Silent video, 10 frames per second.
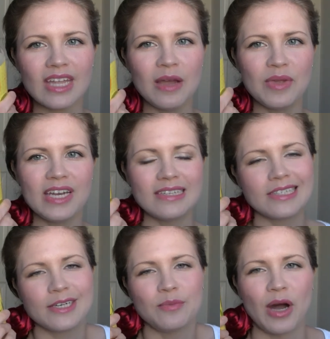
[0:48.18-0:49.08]
I mean, it's
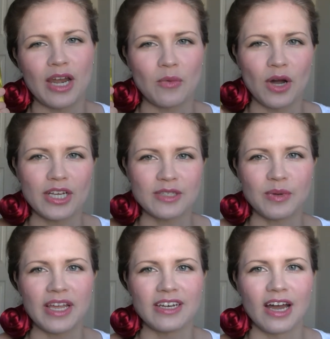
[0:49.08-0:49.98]
a good body wash,
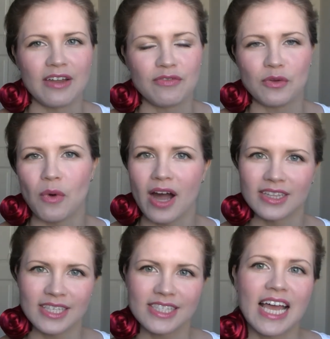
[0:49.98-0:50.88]
but not if you
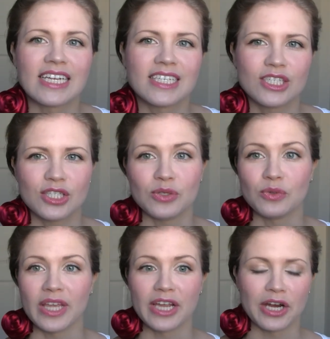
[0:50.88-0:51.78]
want the scent to
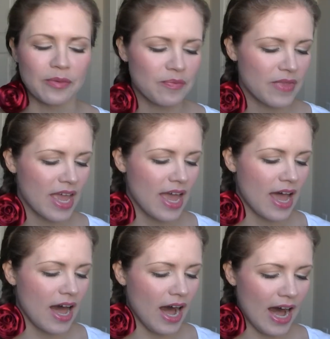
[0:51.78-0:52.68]
linger.
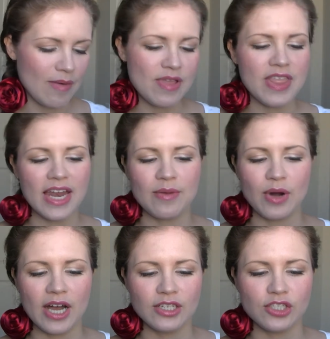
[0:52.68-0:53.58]
And then I
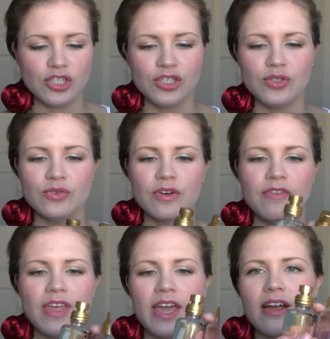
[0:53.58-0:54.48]
bought two
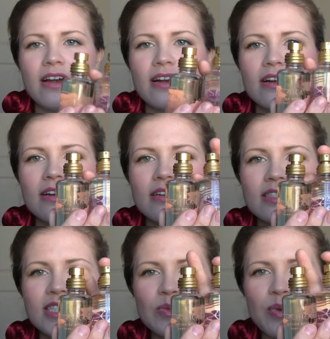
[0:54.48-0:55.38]
of their
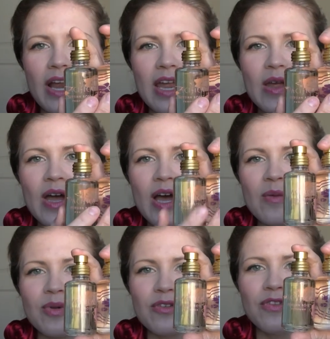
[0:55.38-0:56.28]
spray
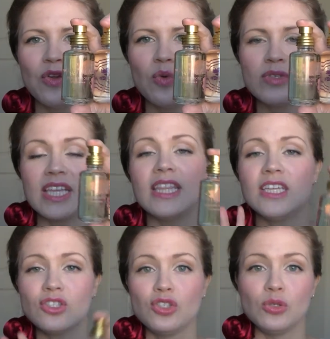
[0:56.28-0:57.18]
perfumes, and
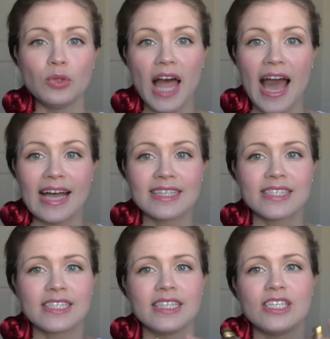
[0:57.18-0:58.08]
these do
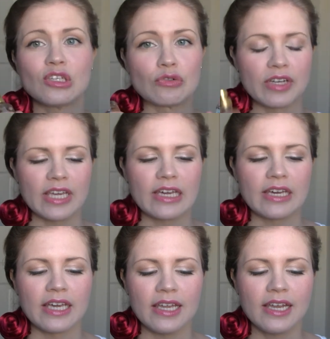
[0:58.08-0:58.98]
last. These are really
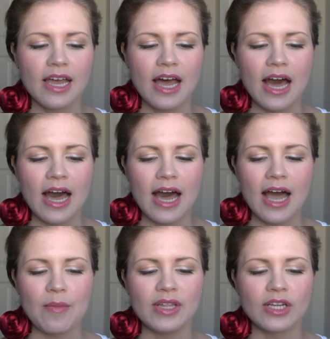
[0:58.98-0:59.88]
good,
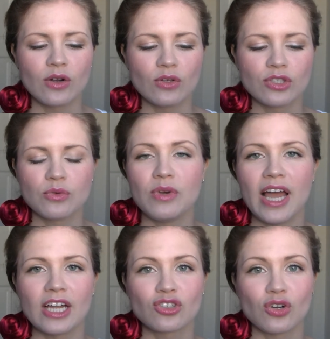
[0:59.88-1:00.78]
and they're also
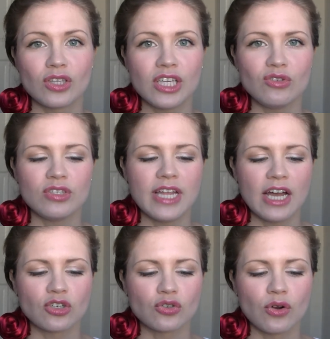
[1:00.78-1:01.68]
natural. They use
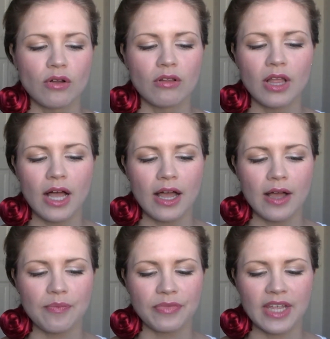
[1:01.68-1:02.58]
natural,
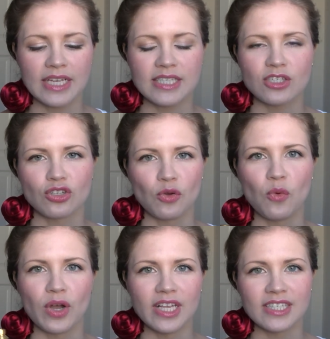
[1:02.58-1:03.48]
like essential
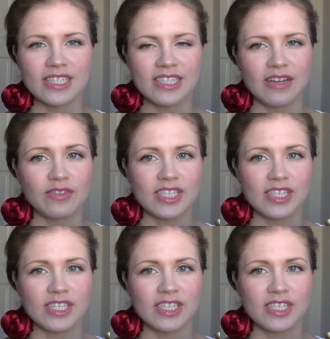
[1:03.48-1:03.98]
oils and stuff